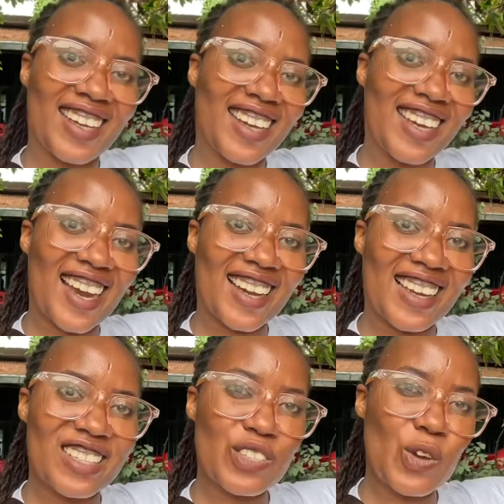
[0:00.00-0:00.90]
here,
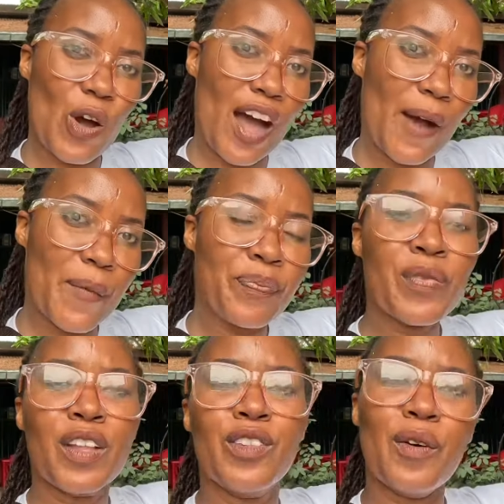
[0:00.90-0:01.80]
guys. So
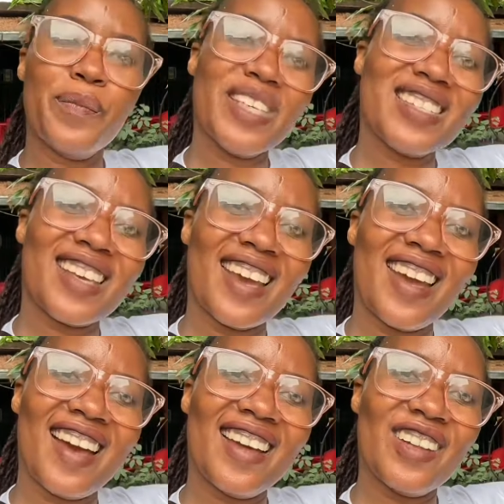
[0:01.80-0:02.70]
don't be
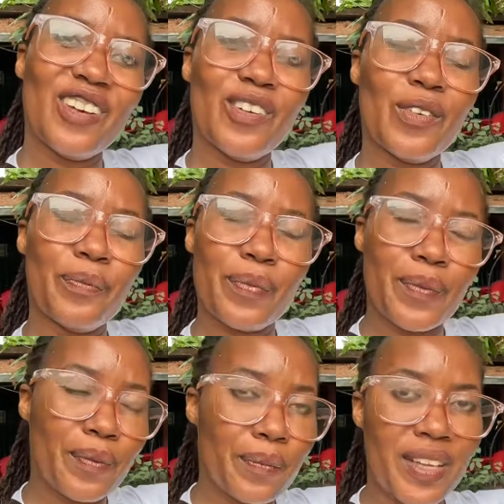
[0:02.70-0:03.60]
scared, don't
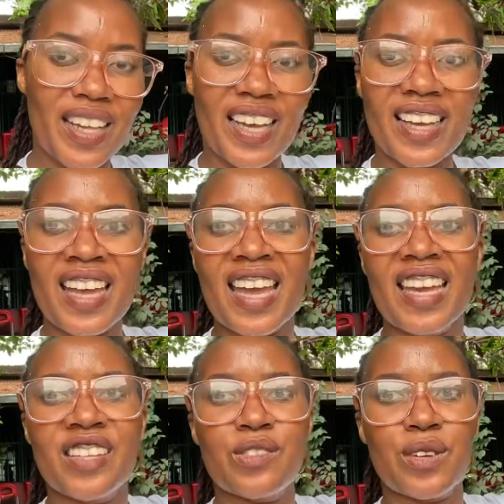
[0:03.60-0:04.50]
be like,
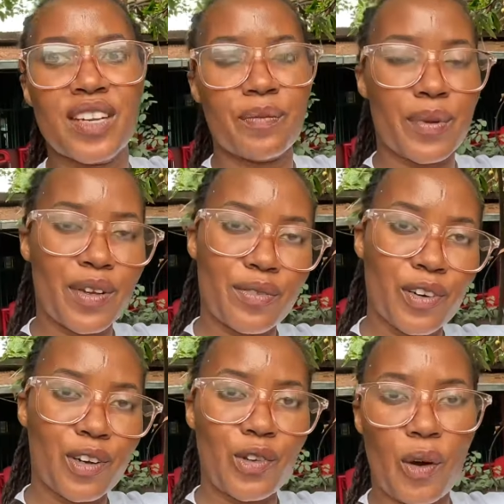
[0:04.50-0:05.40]
it's really
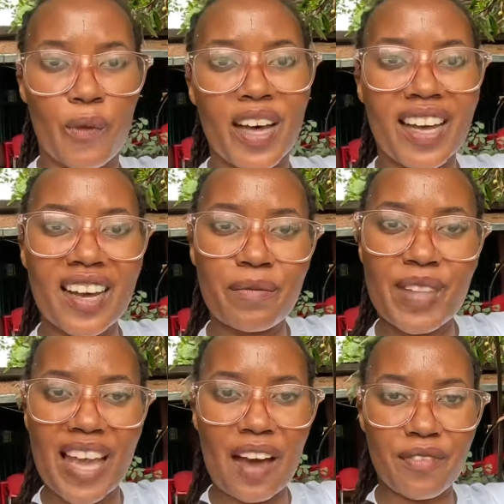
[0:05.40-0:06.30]
beautiful, you are welcome.
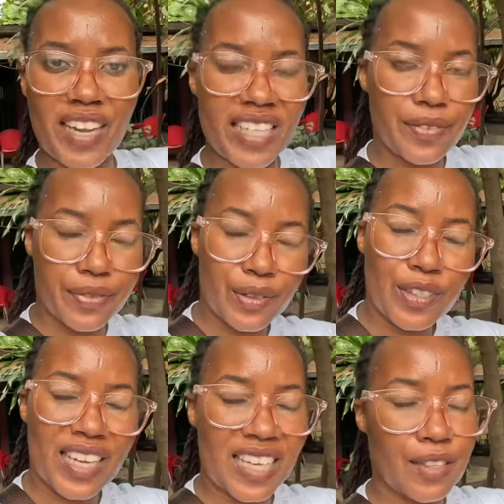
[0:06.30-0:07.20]
They have nice food,
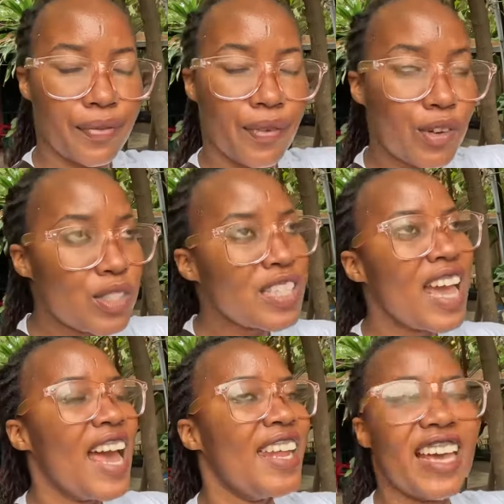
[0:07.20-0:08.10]
nice fruits,
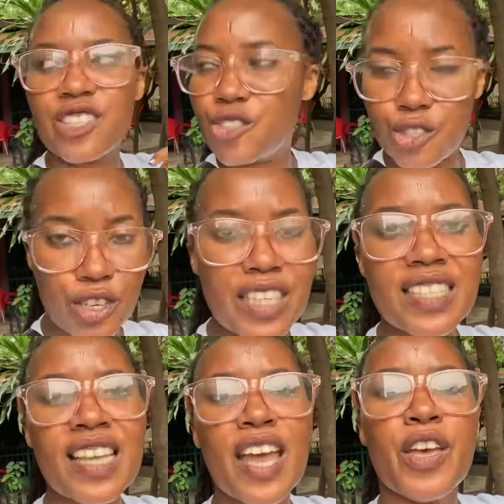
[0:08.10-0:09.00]
nice
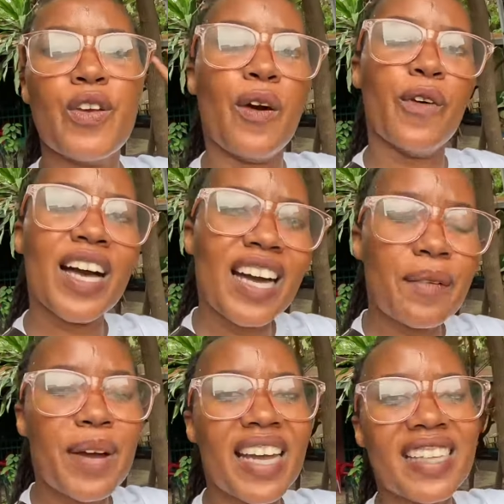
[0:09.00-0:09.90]
juice. You are
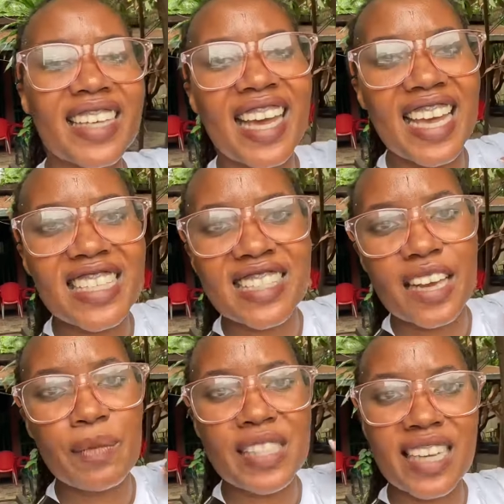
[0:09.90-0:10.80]
welcome. And guys,
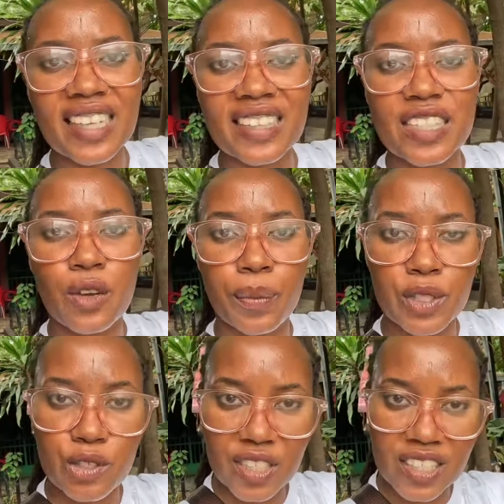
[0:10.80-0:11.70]
let me take this
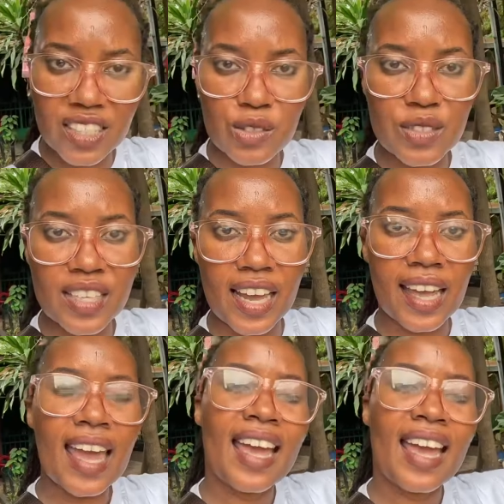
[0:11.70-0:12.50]
opportunity to say